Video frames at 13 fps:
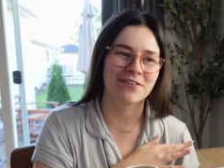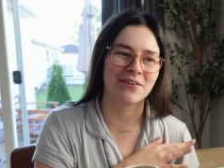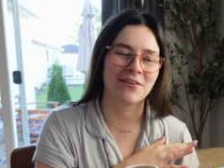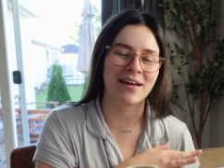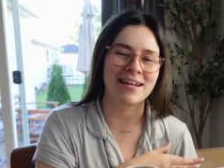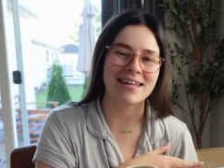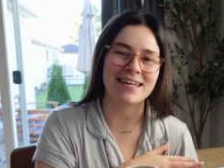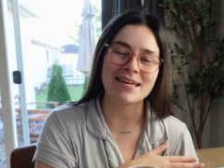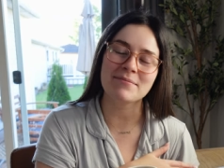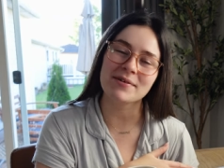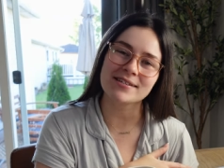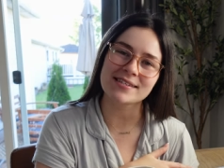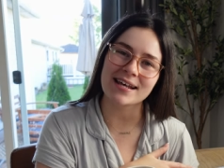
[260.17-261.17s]
through any
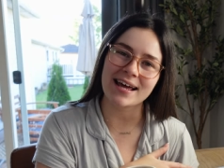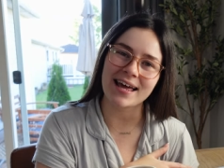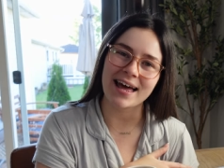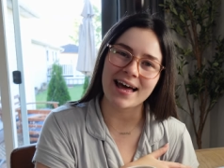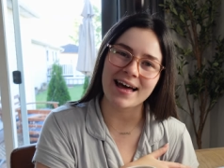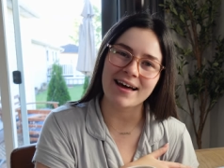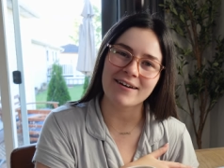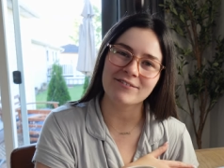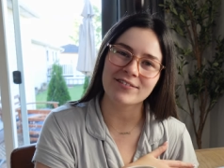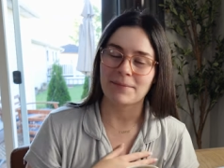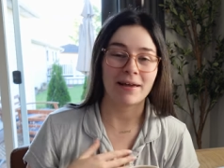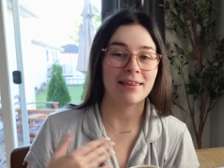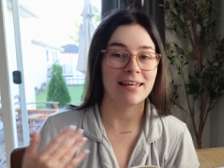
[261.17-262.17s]
emails that I have.
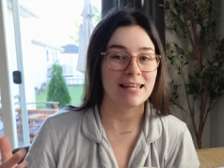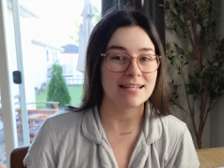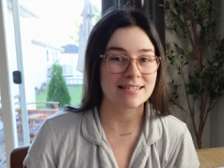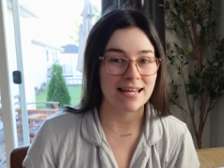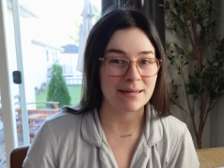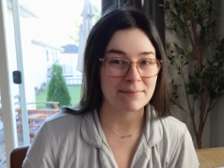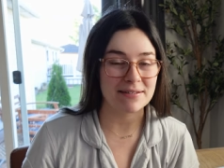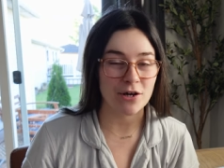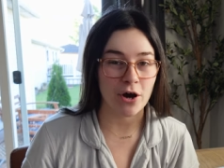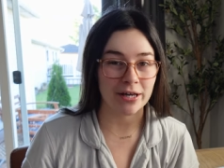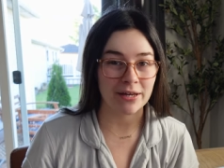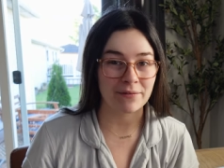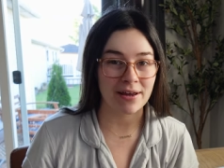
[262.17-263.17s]
Apparently he doesn't like me
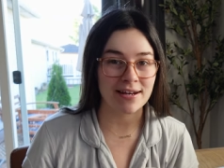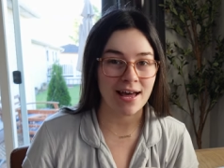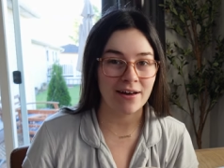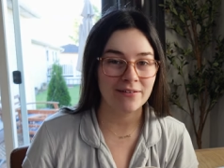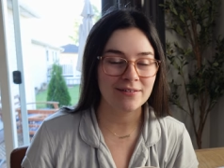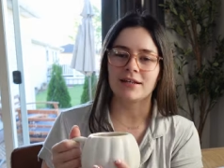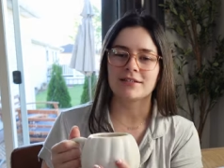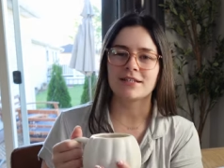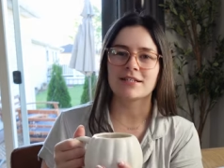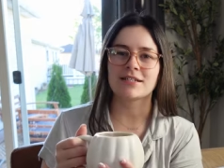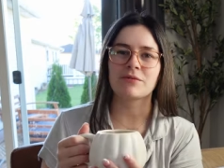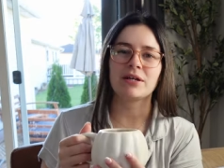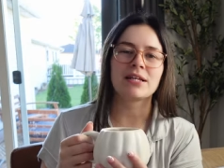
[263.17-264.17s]
talking right now. It's
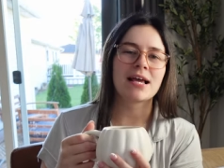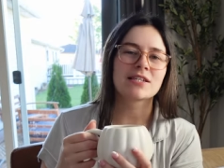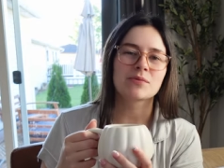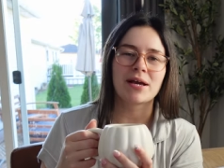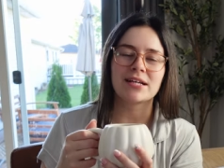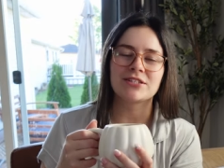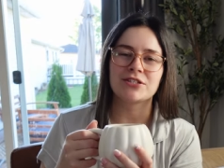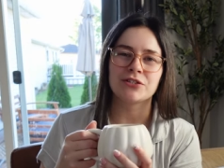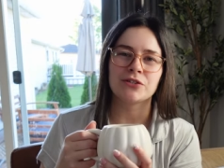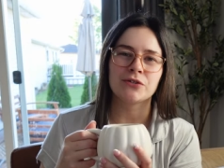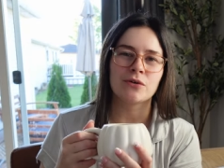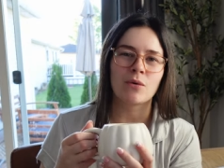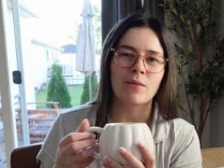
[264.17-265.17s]
just a really nice way
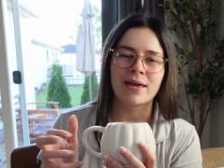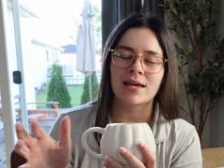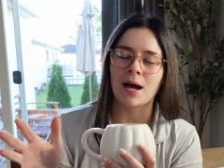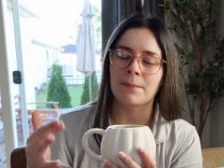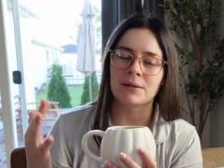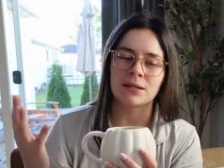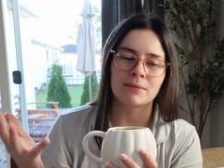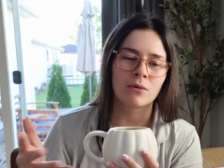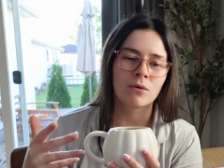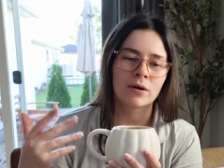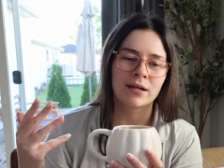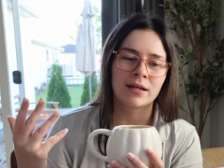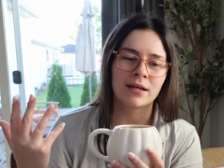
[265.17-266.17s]
to wake up in the
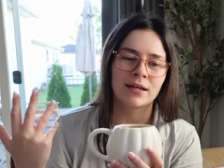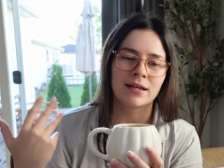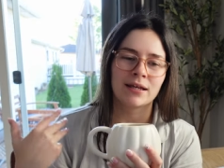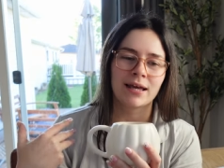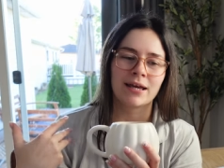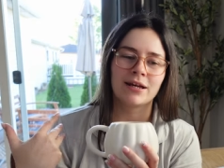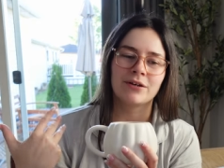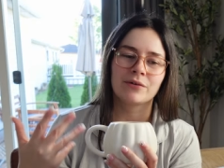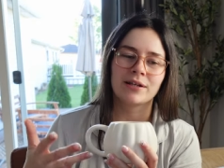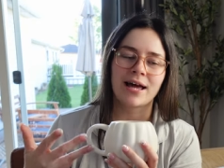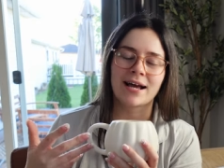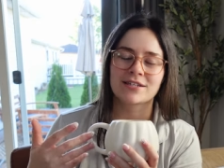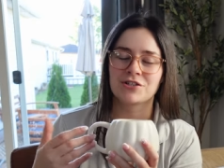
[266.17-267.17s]
morning and
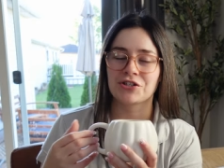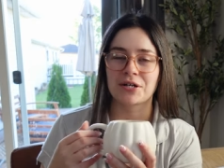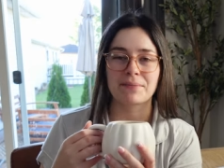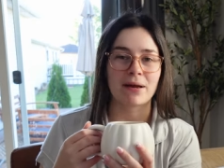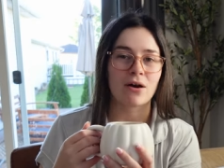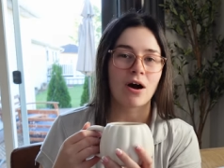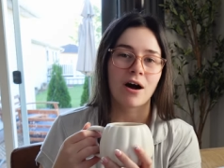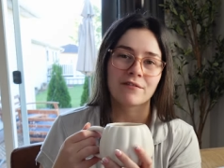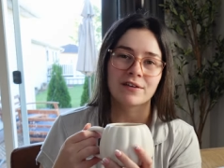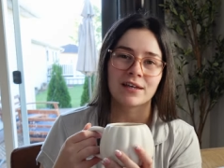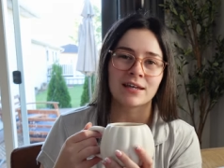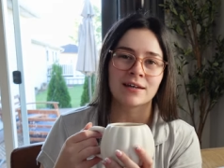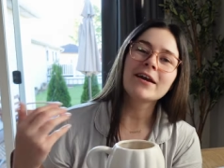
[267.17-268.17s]
relax and drink my
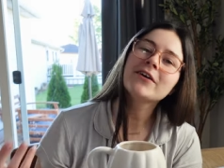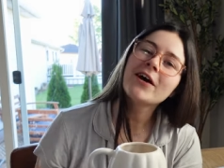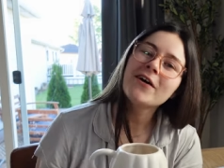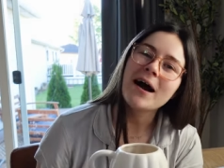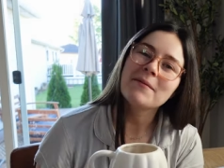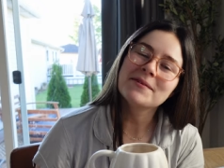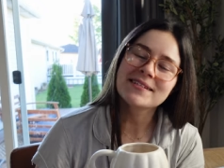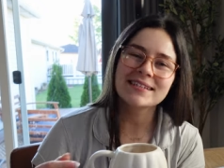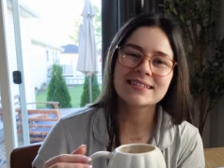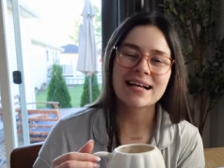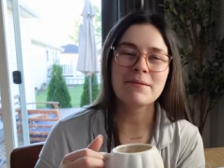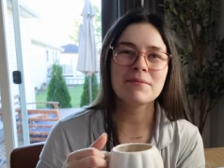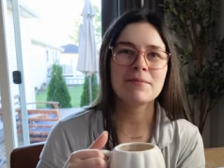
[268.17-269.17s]
coffee. I don't know, I'm just
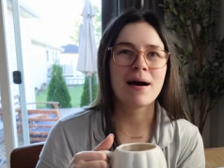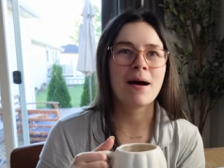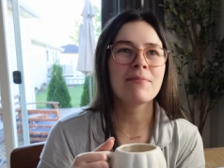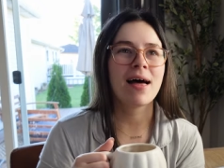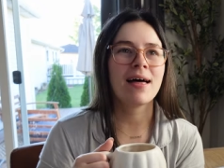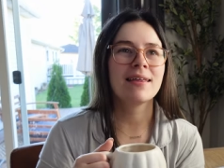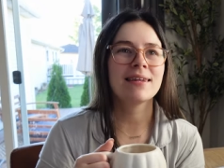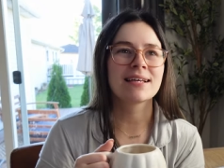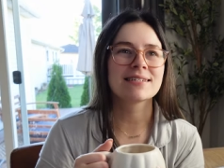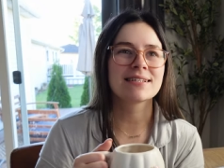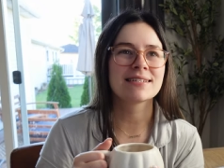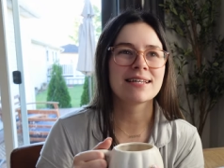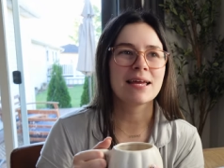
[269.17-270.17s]
the type of mom that
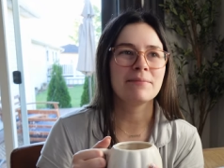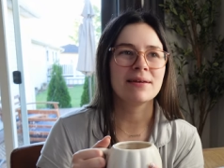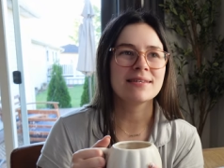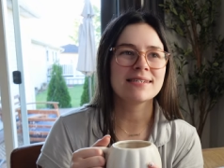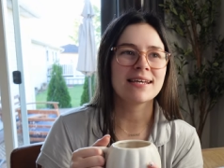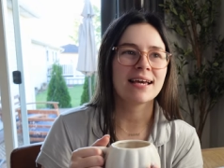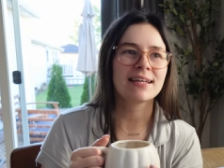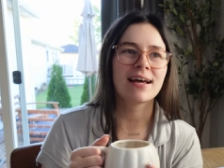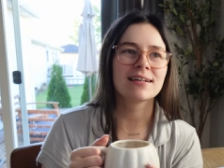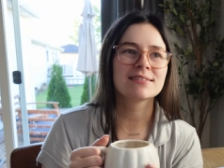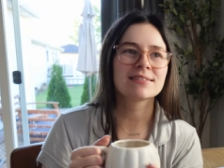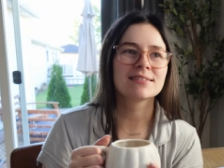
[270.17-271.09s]
likes to stay busy, I guess.